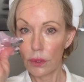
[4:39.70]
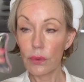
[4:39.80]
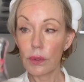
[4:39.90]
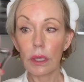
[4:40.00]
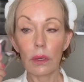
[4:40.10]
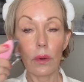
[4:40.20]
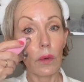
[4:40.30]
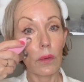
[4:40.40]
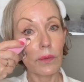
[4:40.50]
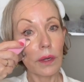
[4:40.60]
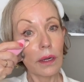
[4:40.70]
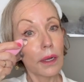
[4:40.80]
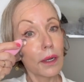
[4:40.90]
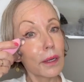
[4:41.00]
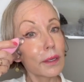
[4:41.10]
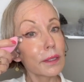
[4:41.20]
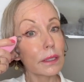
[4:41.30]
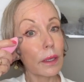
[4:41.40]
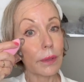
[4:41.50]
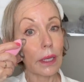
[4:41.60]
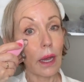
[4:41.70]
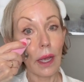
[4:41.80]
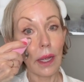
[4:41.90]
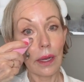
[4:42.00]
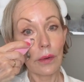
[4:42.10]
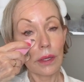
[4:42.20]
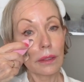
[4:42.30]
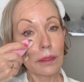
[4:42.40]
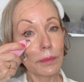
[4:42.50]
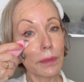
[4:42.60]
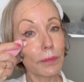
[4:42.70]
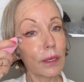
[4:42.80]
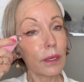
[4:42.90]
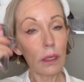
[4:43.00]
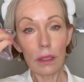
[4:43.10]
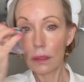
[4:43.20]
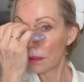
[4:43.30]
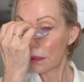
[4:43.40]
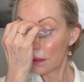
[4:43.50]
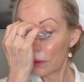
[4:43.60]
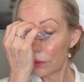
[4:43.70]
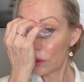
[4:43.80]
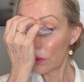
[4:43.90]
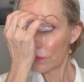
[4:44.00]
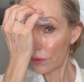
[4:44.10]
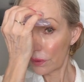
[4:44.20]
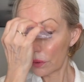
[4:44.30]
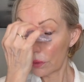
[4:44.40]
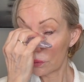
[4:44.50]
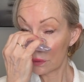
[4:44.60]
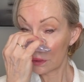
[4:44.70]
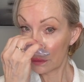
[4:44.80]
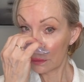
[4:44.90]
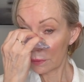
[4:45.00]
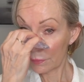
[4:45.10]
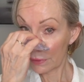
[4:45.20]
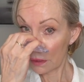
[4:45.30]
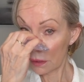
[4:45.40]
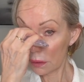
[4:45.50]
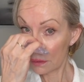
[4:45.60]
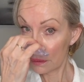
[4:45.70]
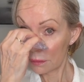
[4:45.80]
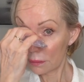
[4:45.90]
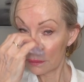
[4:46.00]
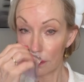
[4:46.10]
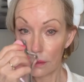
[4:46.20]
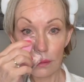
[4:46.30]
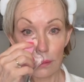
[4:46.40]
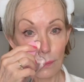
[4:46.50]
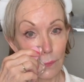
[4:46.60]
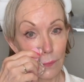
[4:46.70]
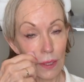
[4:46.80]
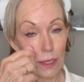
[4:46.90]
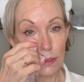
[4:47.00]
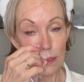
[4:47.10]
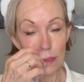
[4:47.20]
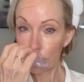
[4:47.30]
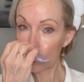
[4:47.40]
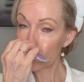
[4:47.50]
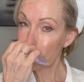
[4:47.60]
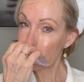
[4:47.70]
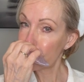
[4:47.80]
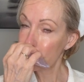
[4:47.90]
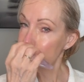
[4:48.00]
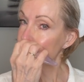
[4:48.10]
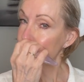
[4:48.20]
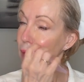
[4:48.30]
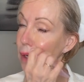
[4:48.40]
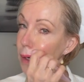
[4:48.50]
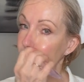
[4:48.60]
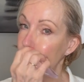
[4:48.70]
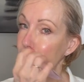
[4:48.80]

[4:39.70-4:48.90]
you can go over some of the eye area a little bit better. You can go over the nose a little bit better and see which one fits in there.